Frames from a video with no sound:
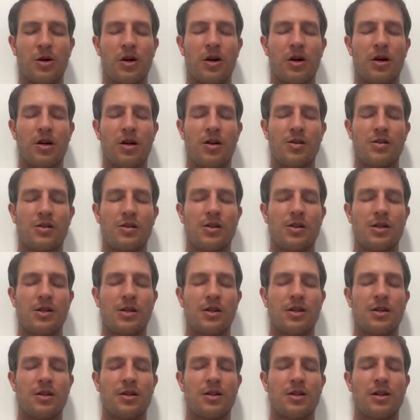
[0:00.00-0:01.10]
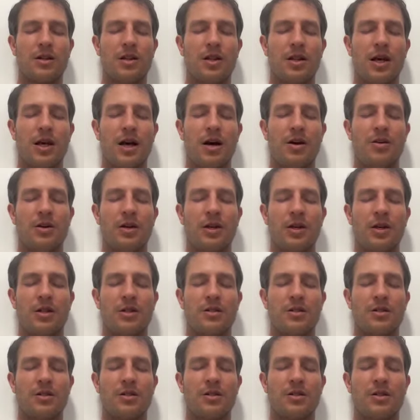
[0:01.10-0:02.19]
Pausing, allowing
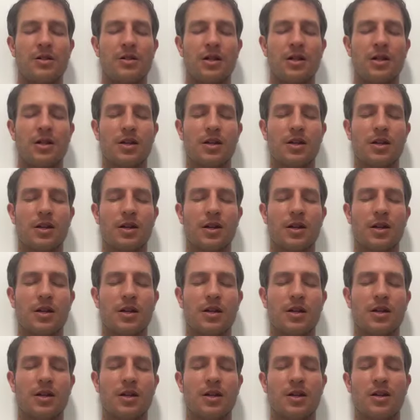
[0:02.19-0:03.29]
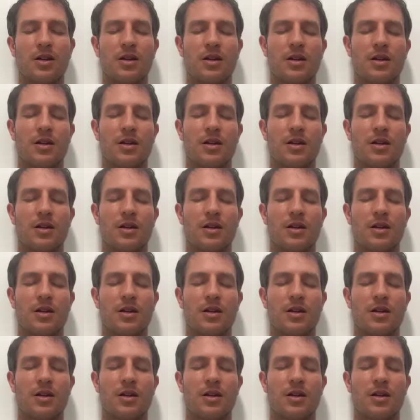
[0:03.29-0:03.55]
it to sink in,